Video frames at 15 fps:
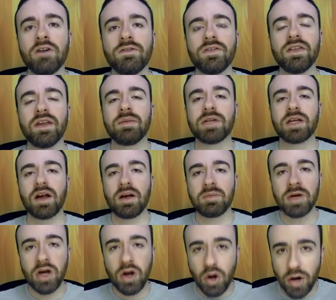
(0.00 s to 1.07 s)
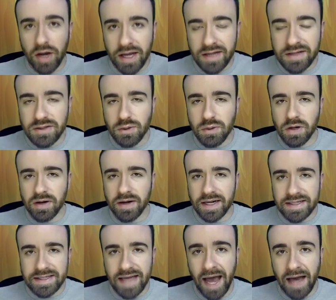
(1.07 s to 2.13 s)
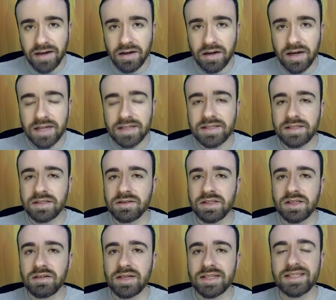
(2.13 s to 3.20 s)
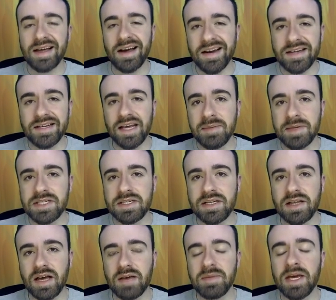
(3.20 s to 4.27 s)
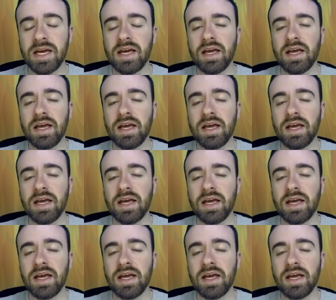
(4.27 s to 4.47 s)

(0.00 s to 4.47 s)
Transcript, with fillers: for them to come into her and attack her, and still deal a ton of damage to them